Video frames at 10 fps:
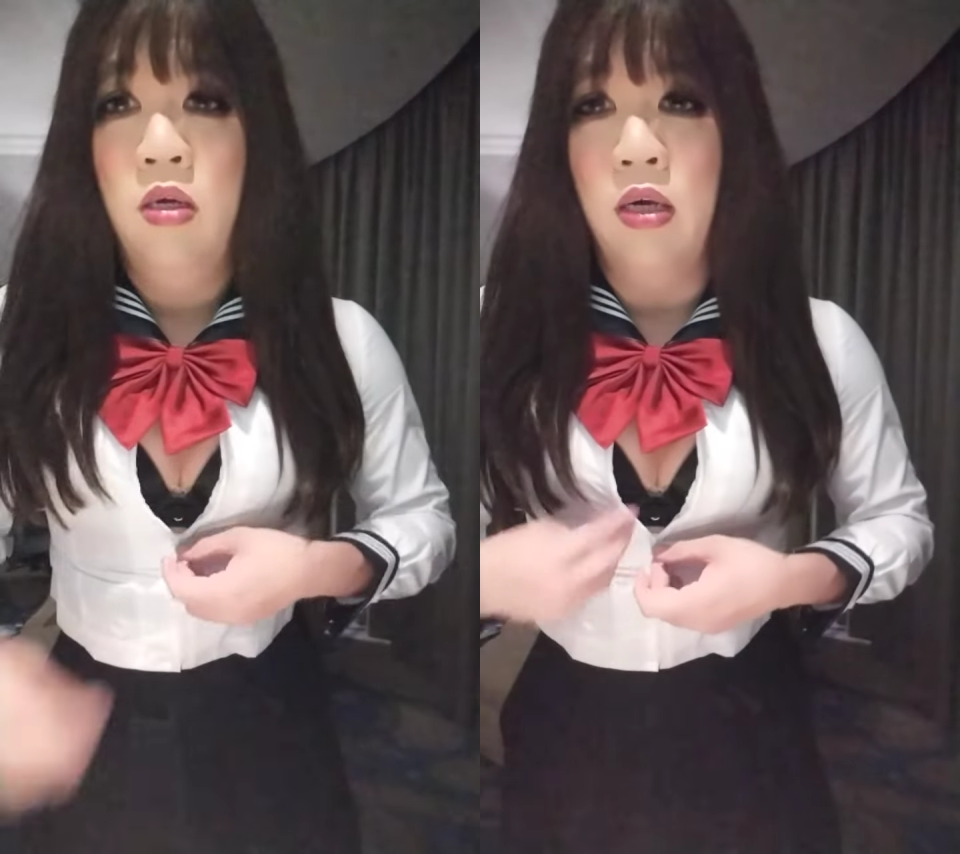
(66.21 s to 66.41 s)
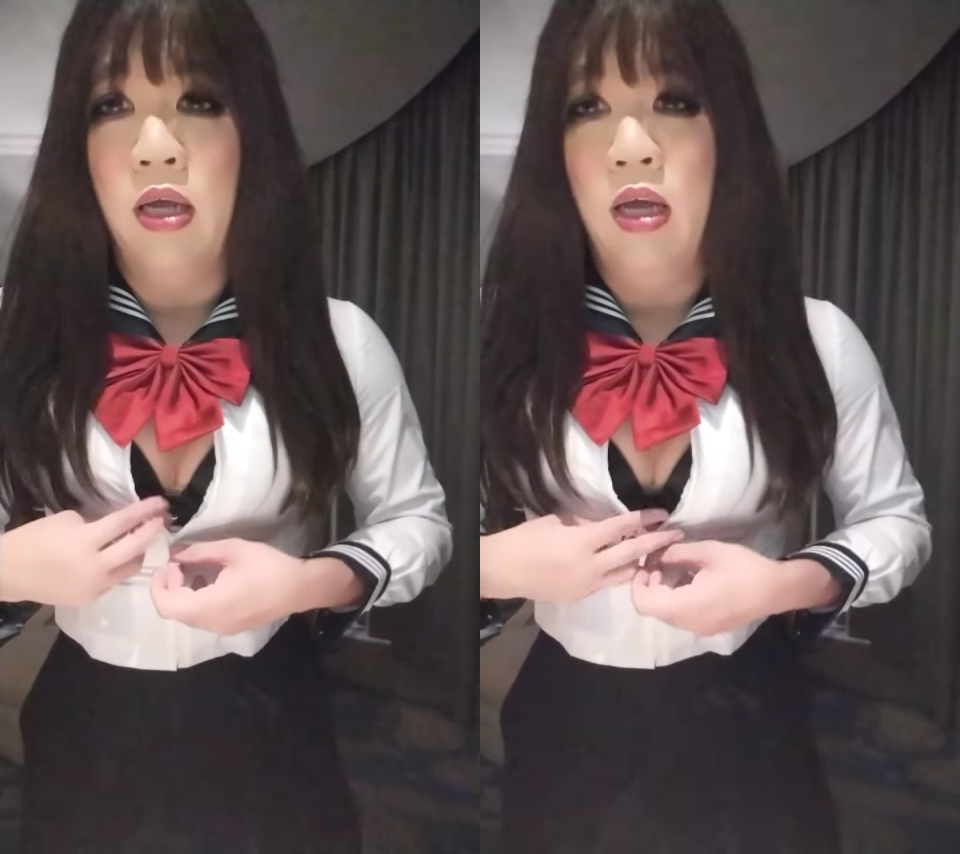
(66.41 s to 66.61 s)

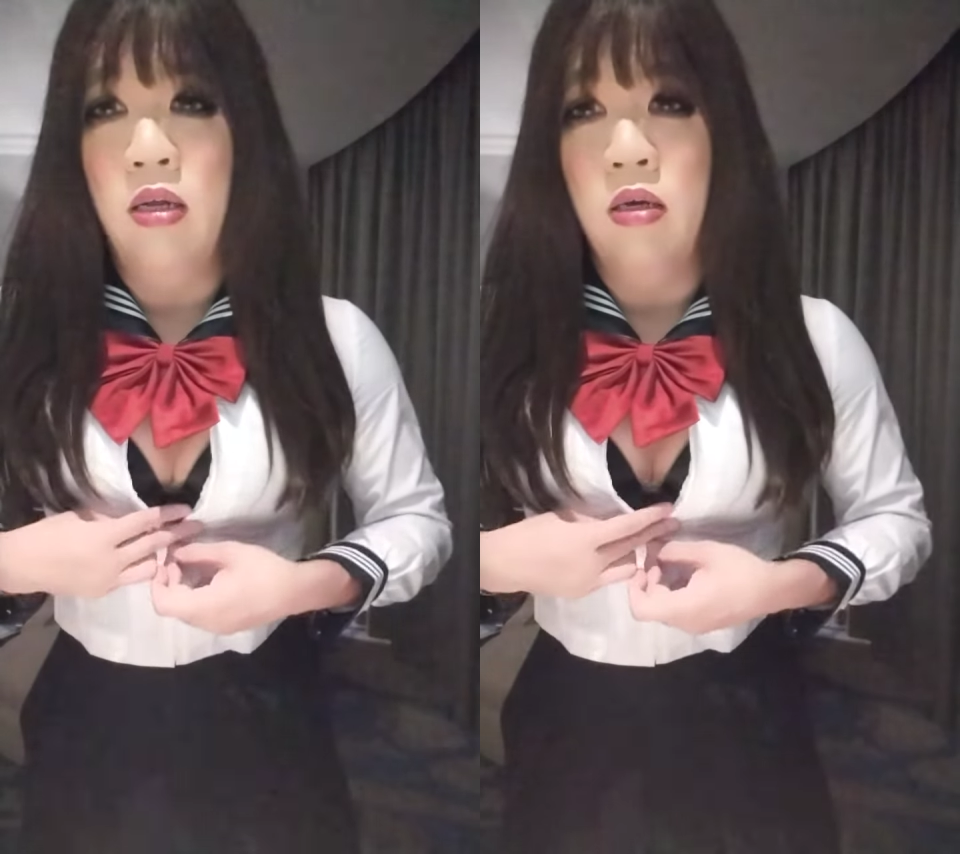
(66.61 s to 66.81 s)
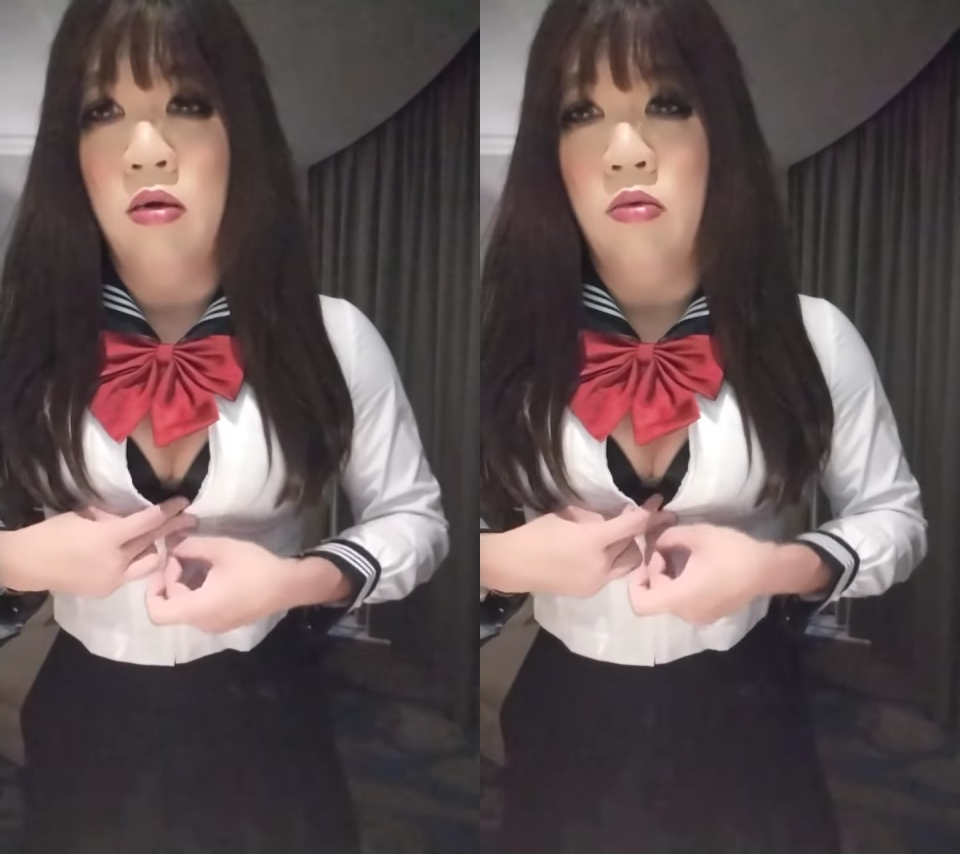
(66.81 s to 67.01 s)

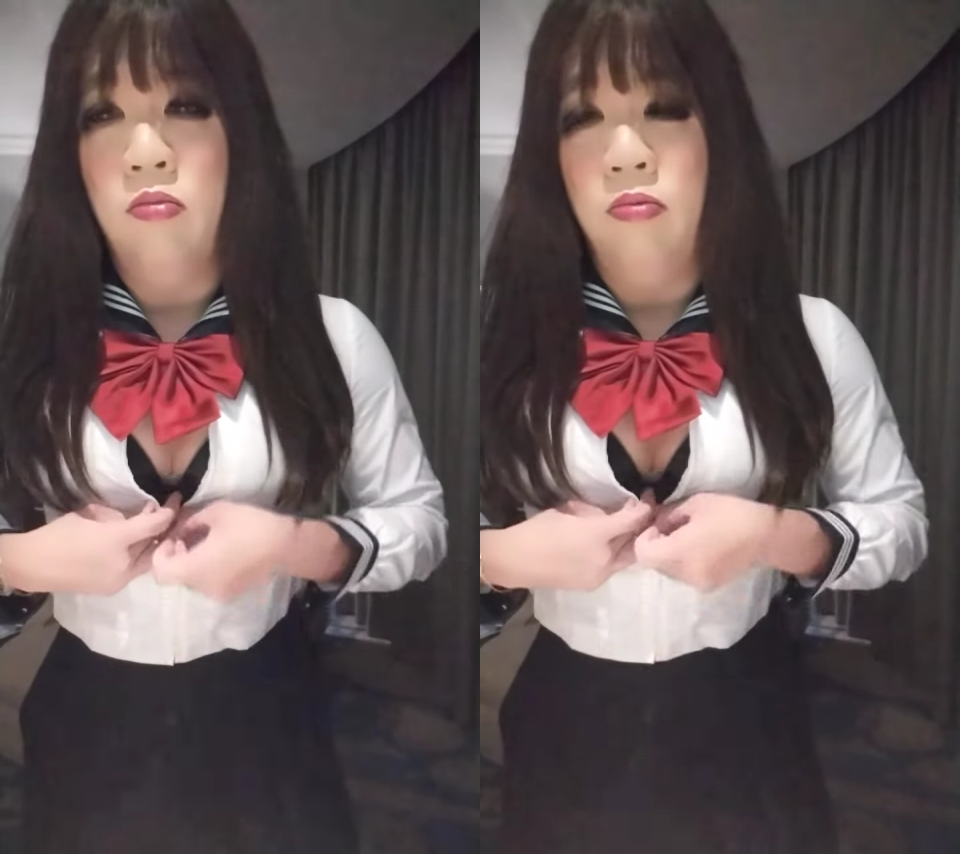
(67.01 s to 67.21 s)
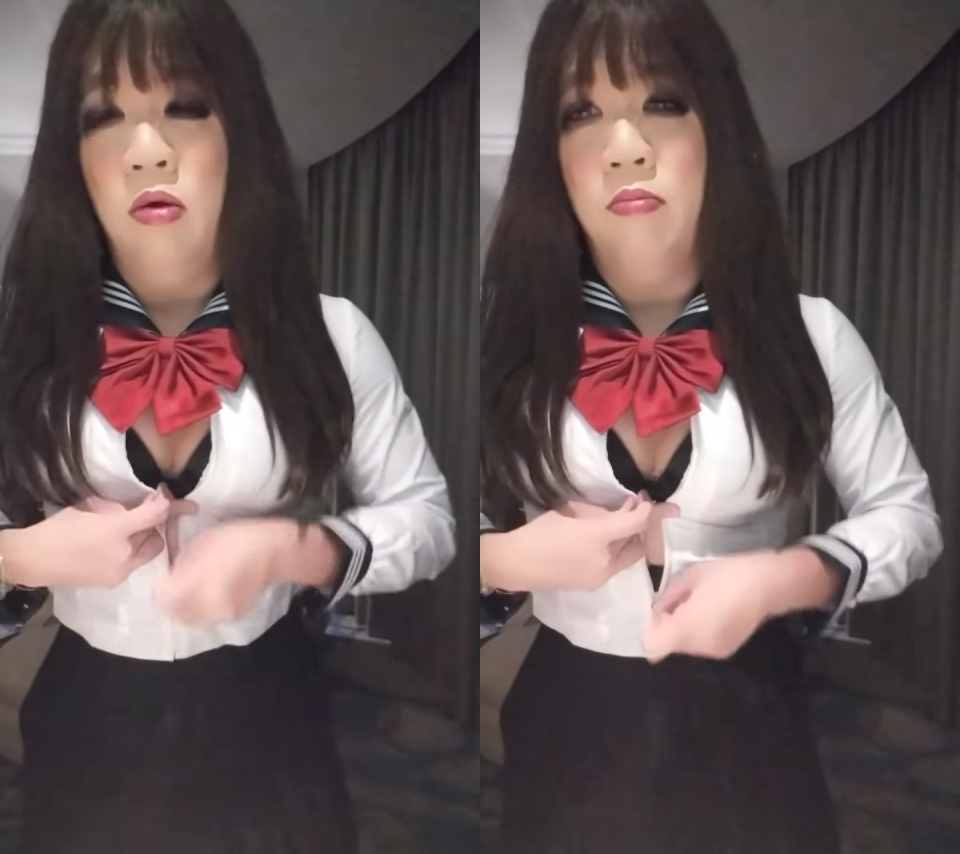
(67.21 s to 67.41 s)
Again,
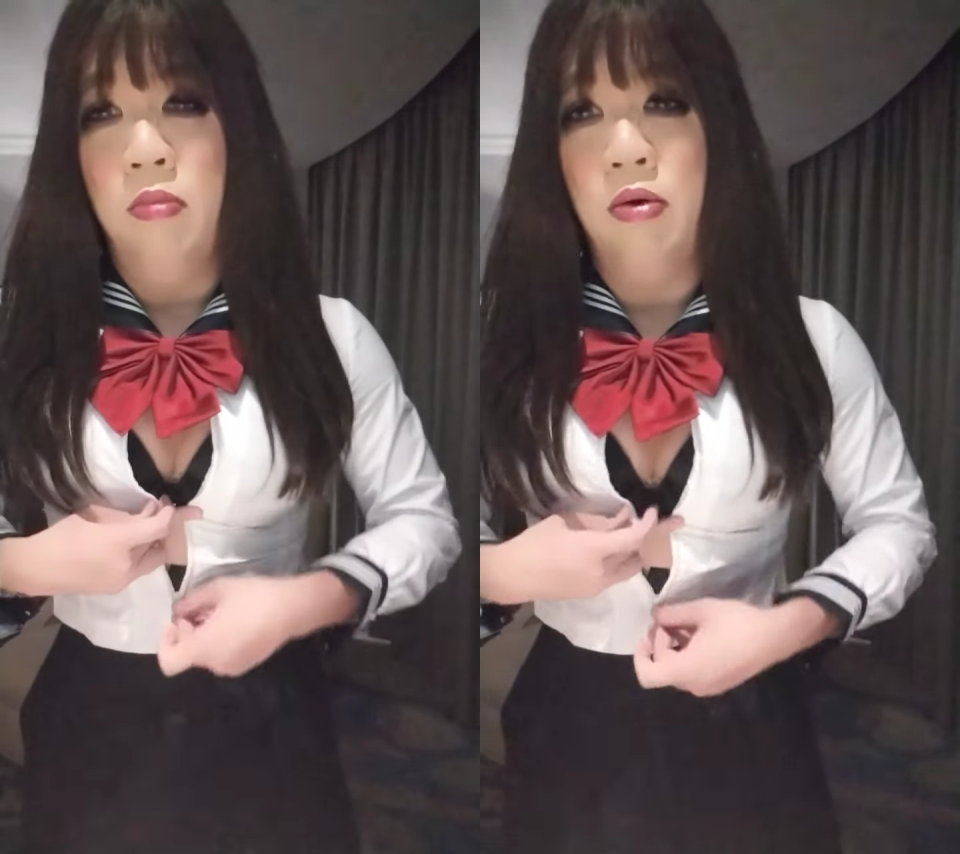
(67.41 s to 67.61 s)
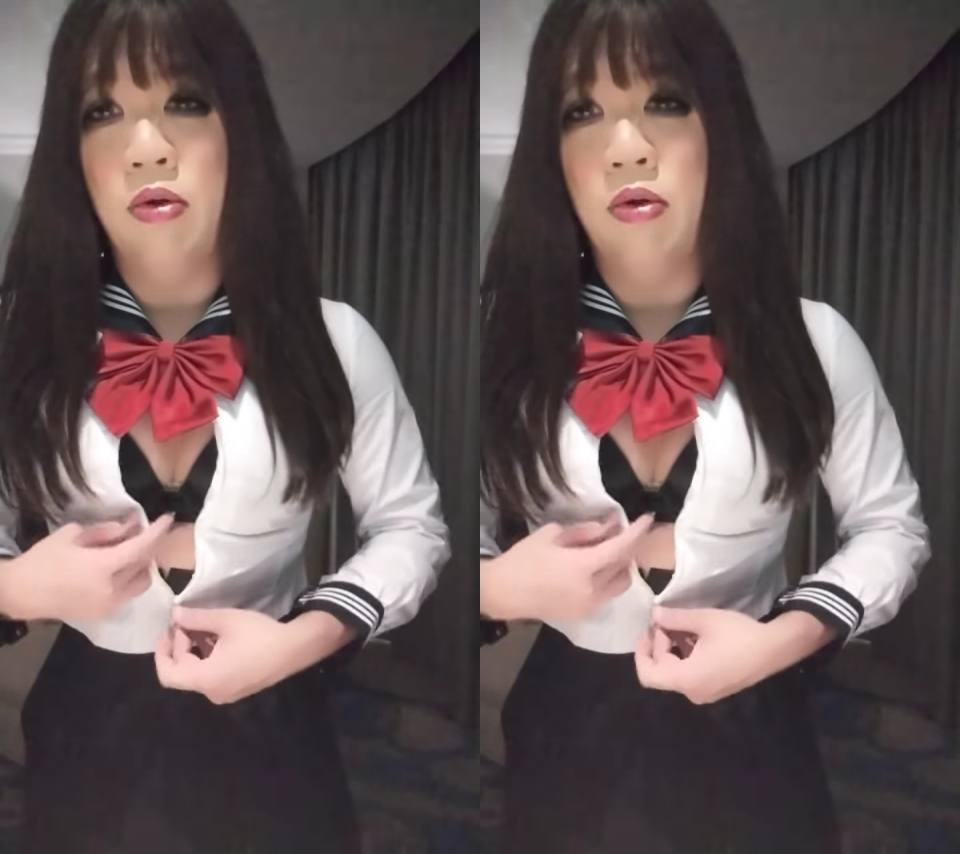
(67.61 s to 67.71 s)
Merry